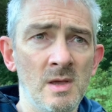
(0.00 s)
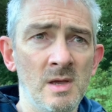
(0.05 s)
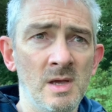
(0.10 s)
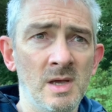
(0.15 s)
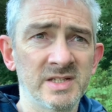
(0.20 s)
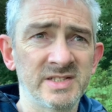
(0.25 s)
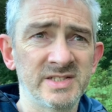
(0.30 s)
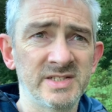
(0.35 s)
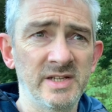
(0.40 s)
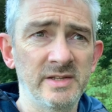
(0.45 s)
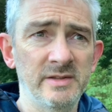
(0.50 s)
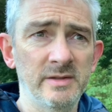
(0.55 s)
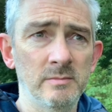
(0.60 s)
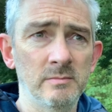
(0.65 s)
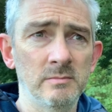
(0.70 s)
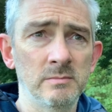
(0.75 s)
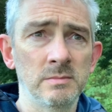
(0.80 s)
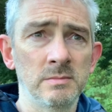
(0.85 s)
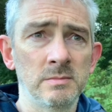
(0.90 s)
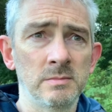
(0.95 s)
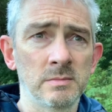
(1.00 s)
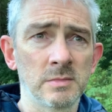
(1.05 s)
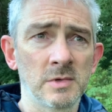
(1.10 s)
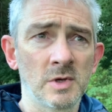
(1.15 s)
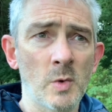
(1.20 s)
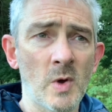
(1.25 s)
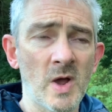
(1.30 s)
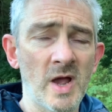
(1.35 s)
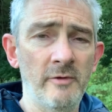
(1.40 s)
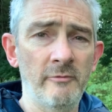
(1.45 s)
see them
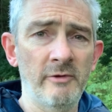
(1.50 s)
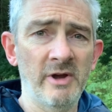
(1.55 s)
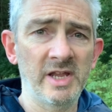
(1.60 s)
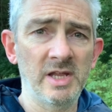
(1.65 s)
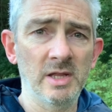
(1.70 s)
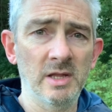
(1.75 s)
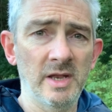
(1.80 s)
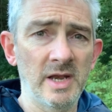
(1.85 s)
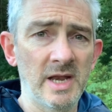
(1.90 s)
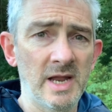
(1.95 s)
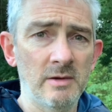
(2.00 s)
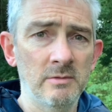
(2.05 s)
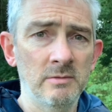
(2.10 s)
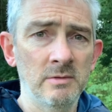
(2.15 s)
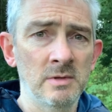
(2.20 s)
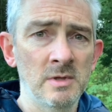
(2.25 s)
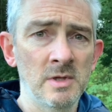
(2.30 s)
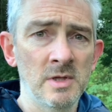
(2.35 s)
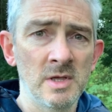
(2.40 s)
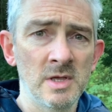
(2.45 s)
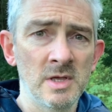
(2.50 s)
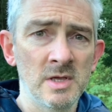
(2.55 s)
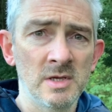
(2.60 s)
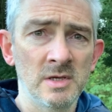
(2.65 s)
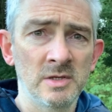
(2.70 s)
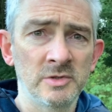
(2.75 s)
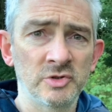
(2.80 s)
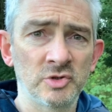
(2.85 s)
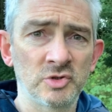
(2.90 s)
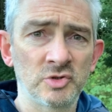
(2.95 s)
quite regular now,
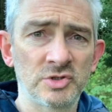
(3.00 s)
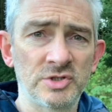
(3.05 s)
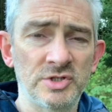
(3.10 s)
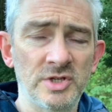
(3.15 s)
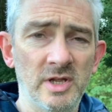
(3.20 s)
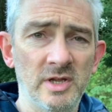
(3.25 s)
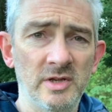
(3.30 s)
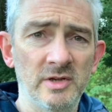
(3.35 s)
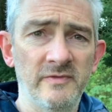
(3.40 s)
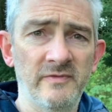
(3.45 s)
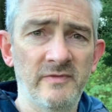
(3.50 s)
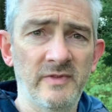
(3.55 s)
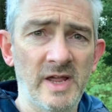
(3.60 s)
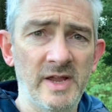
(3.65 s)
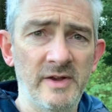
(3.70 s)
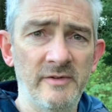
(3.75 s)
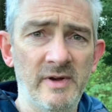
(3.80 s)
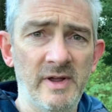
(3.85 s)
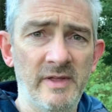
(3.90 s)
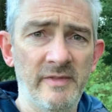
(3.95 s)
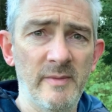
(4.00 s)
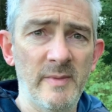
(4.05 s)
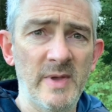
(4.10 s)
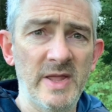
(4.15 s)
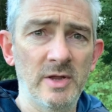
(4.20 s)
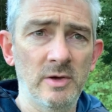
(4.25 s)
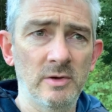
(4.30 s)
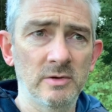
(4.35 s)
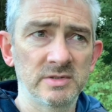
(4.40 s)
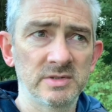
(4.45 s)
just flying around the
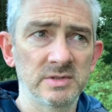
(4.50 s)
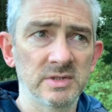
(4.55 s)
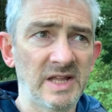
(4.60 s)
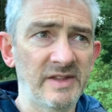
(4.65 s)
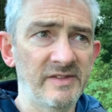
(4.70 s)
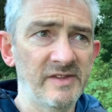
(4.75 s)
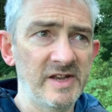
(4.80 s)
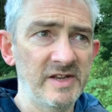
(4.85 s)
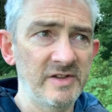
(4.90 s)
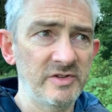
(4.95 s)
meadows, landing in